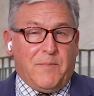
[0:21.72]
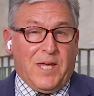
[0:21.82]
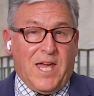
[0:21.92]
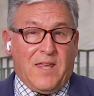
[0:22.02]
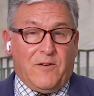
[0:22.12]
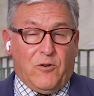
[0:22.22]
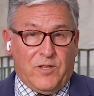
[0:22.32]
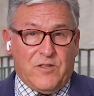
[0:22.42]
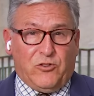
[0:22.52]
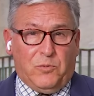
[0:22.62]
They began
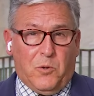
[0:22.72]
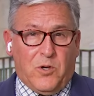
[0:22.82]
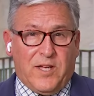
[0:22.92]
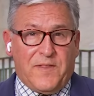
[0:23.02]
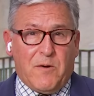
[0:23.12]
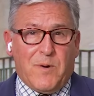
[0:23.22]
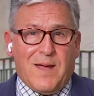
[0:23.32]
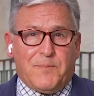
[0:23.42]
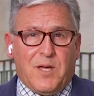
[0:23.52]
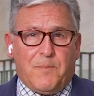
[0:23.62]
early this morning and they
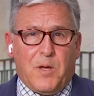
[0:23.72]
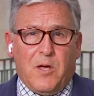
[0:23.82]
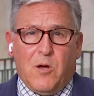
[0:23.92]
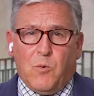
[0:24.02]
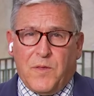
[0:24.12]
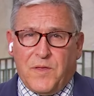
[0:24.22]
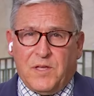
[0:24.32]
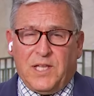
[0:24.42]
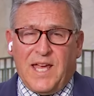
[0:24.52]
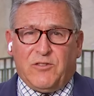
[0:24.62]
wrapped up
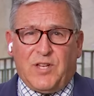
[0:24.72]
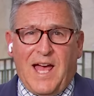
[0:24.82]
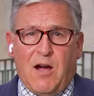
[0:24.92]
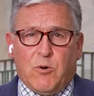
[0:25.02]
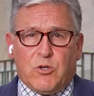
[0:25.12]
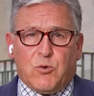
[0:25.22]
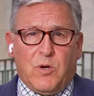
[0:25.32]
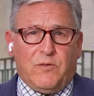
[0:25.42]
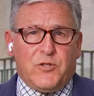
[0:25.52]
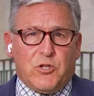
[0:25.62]
within the last hour.
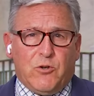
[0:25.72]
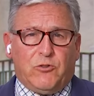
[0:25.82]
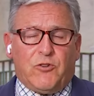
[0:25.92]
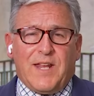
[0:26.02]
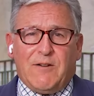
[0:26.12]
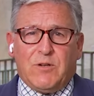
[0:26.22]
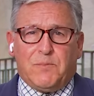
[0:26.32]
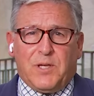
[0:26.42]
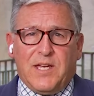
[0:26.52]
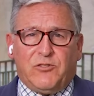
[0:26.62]
12 jurors are now
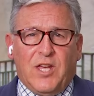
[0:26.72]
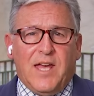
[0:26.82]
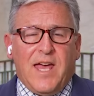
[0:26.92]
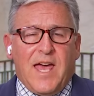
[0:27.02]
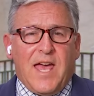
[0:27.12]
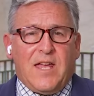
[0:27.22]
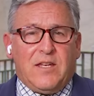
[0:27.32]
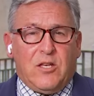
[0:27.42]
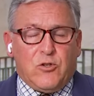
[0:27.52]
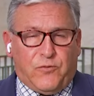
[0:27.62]
in place,
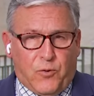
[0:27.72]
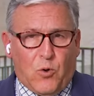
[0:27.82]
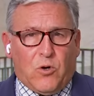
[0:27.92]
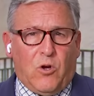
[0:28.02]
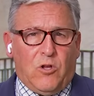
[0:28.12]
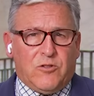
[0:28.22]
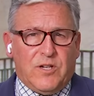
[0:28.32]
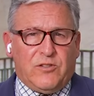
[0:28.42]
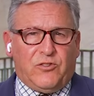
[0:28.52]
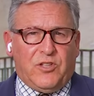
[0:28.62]
and four
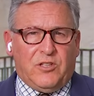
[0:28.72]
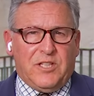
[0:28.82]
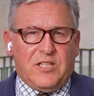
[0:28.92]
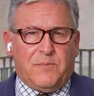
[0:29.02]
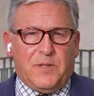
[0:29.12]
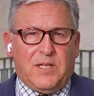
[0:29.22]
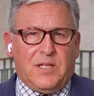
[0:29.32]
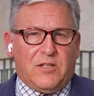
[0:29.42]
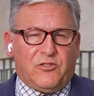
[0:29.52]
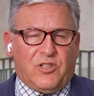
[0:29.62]
alternates still need to
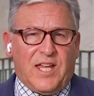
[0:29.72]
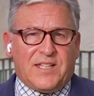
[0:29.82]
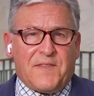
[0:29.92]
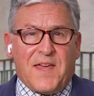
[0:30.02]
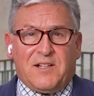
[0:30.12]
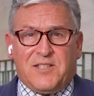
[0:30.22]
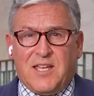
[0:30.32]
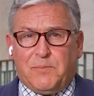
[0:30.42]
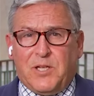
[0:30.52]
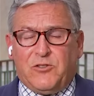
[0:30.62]
be uh, selected. That'll
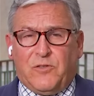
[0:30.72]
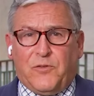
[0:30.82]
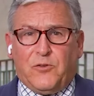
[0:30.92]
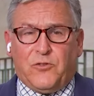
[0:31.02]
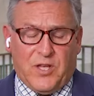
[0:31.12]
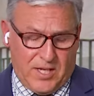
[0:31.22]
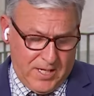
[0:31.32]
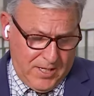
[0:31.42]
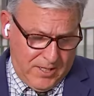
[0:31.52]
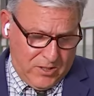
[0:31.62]
take place the first
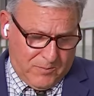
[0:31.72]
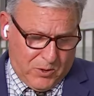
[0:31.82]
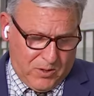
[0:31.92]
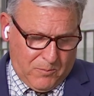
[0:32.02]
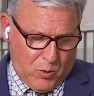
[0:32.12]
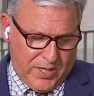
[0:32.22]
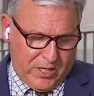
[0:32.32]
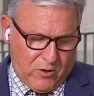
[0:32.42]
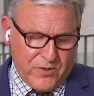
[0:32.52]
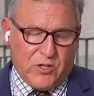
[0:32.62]
thing tomorrow
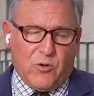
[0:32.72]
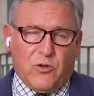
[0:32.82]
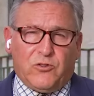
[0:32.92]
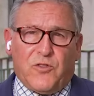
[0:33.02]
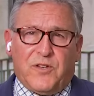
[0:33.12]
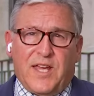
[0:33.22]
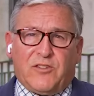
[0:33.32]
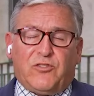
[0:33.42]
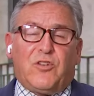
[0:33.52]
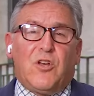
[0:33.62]
morning. Over the course of the
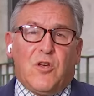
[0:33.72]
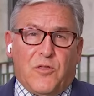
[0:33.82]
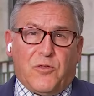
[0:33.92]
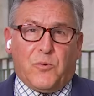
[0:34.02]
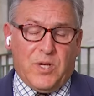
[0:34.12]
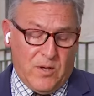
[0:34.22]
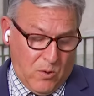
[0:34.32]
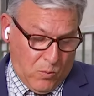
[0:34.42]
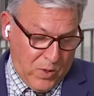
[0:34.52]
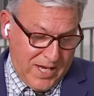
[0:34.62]
next
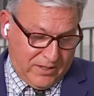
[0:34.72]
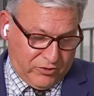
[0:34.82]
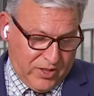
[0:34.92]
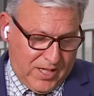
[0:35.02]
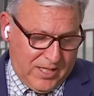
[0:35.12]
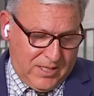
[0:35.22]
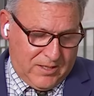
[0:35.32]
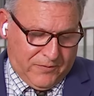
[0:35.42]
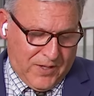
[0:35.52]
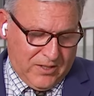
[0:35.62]
three weeks,
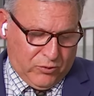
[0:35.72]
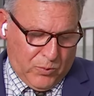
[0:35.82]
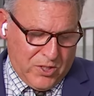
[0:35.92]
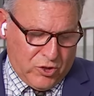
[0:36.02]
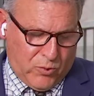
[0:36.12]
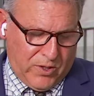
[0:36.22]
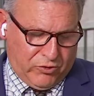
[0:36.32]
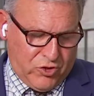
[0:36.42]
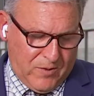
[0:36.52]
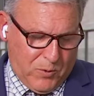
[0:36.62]
defendants Rich
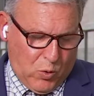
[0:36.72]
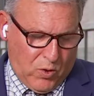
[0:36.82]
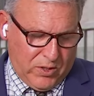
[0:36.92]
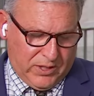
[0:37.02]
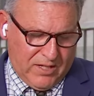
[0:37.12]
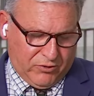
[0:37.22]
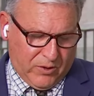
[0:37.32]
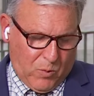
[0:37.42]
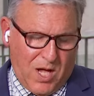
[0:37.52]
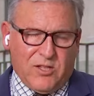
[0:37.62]
Crist, Jim Gordon,
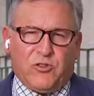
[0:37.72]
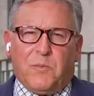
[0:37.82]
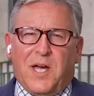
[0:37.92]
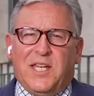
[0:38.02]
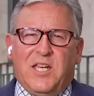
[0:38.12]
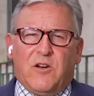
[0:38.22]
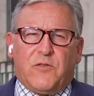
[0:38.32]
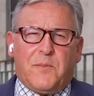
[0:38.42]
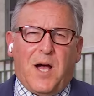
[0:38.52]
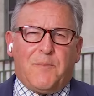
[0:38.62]
Leslie Wallace might
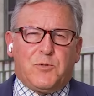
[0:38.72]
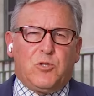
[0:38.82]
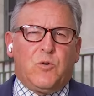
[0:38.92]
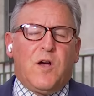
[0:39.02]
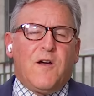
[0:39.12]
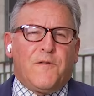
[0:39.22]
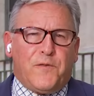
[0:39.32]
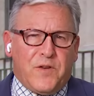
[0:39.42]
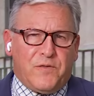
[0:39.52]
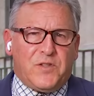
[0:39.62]
hear from up to
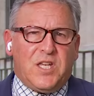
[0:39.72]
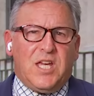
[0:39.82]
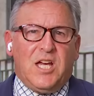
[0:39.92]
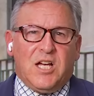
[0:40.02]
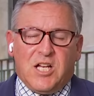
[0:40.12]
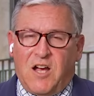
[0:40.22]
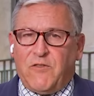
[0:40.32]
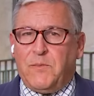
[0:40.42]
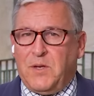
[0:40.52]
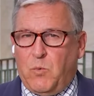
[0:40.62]
50
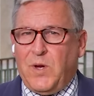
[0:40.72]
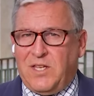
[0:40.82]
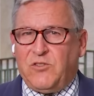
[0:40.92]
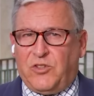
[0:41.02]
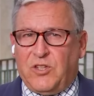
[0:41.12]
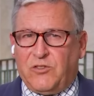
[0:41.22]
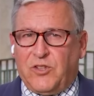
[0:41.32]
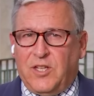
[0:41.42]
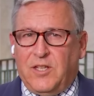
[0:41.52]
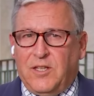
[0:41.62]
government
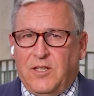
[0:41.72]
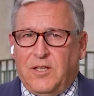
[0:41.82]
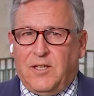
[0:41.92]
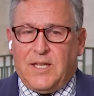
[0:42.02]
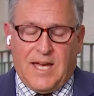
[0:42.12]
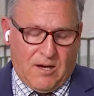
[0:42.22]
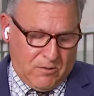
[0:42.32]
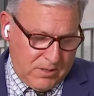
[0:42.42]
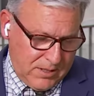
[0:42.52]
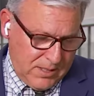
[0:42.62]
witnesses.
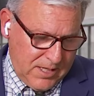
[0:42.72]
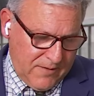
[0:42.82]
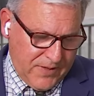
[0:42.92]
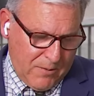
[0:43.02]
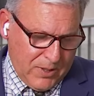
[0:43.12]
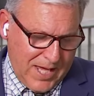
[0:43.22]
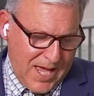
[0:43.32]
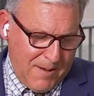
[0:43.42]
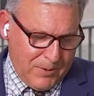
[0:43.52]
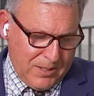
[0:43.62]
Now, if that were to
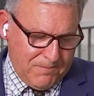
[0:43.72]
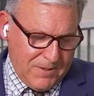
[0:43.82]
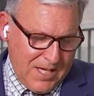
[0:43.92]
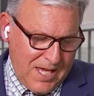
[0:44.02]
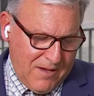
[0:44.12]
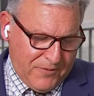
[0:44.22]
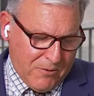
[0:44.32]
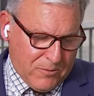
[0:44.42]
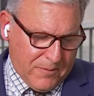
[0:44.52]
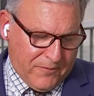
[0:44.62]
happen, if
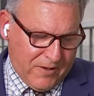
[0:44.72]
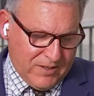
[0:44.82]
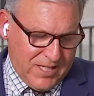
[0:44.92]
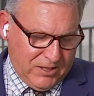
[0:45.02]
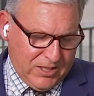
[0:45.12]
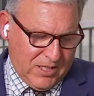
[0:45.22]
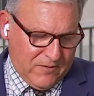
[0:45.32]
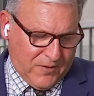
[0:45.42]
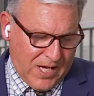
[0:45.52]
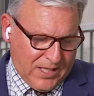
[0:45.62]
they were to be found
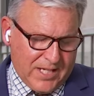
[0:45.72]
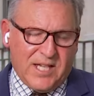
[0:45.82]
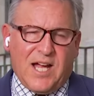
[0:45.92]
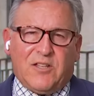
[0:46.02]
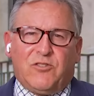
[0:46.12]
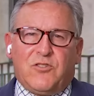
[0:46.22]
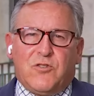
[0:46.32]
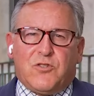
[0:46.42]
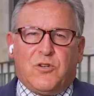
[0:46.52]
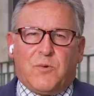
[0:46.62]
guilty of violating
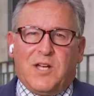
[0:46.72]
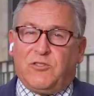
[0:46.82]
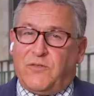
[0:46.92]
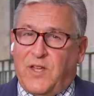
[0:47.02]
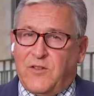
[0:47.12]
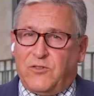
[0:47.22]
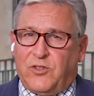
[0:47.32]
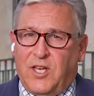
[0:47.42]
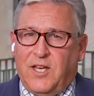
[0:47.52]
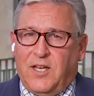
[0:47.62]
constitutional rights of
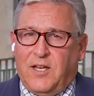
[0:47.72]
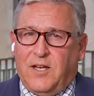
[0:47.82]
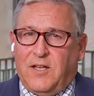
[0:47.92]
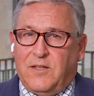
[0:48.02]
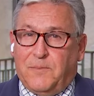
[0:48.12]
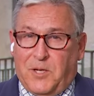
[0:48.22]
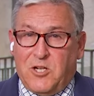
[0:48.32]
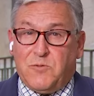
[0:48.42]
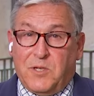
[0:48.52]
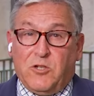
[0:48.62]
others, the
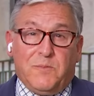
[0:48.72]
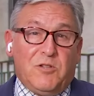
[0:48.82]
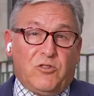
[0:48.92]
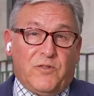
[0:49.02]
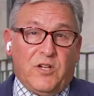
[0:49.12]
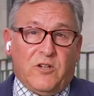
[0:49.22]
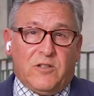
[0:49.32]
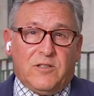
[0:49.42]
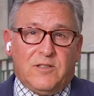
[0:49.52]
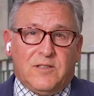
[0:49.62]
punishment could be
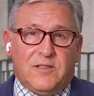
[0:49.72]
severe.